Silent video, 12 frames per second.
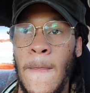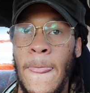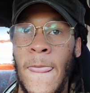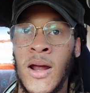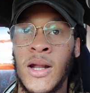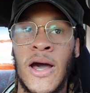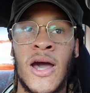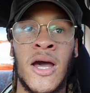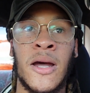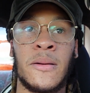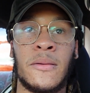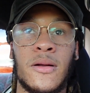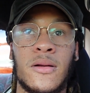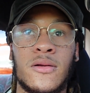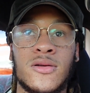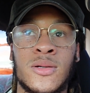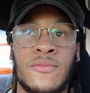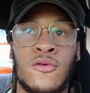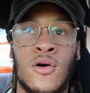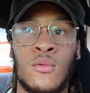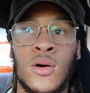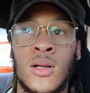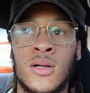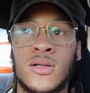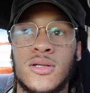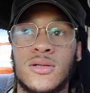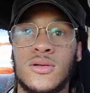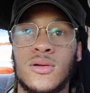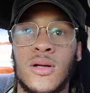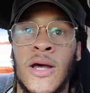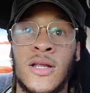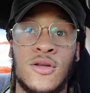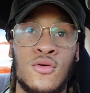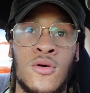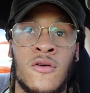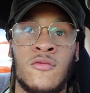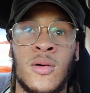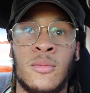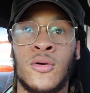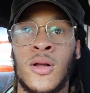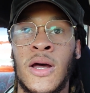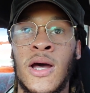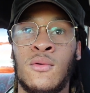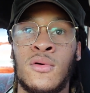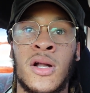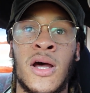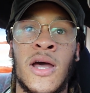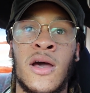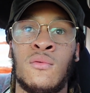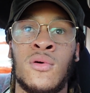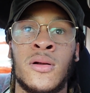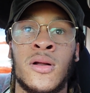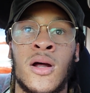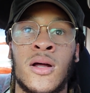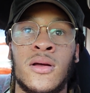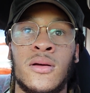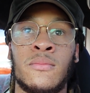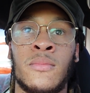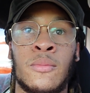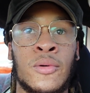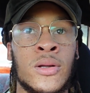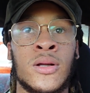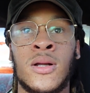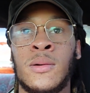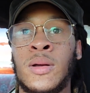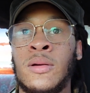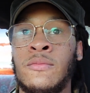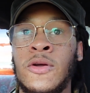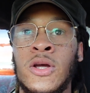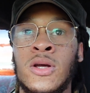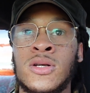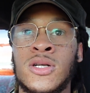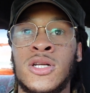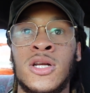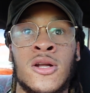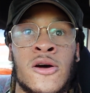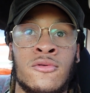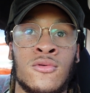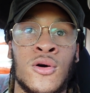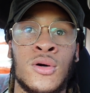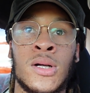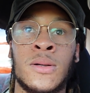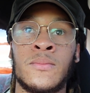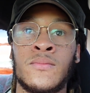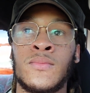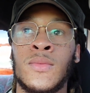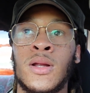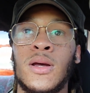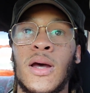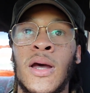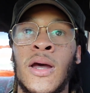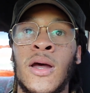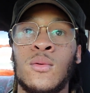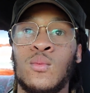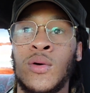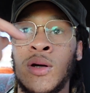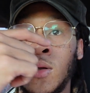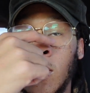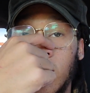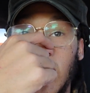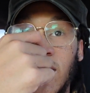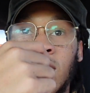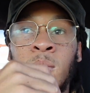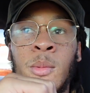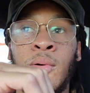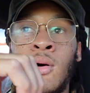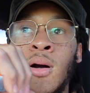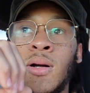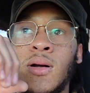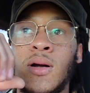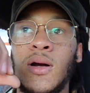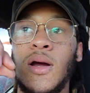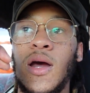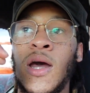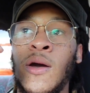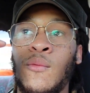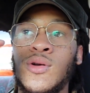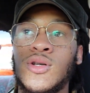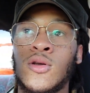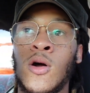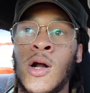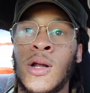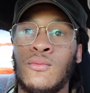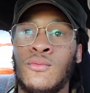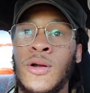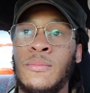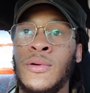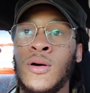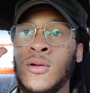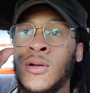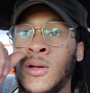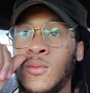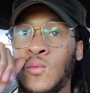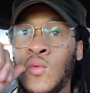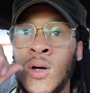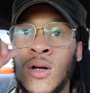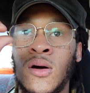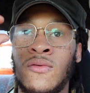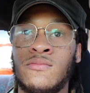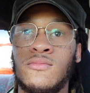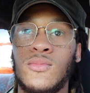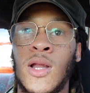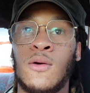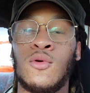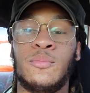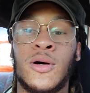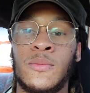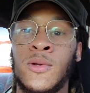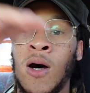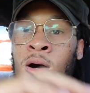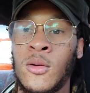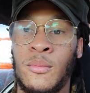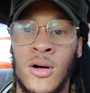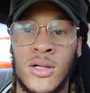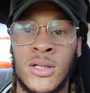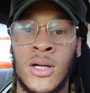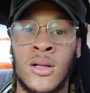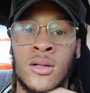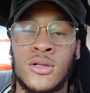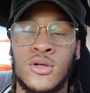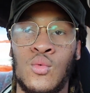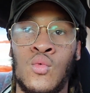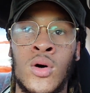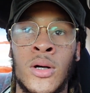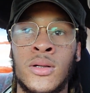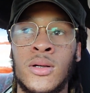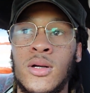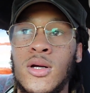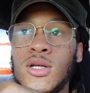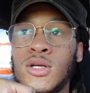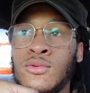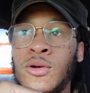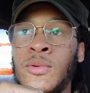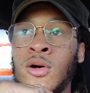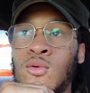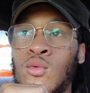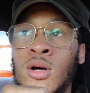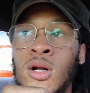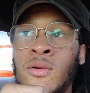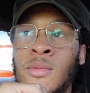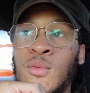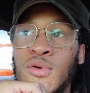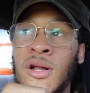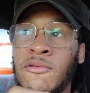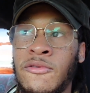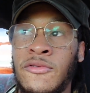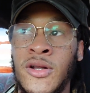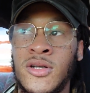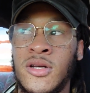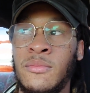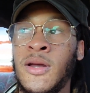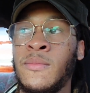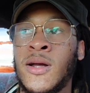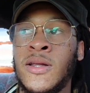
And I had some four-wheelers, had two of them. My brother had one, I had one, and my brother ended up giving me his because he never rode it. And we ended up taking them apart and we started rebuilding one of them. Like, we put all the parts together into one to rebuild one of them, and we never finished it, me and my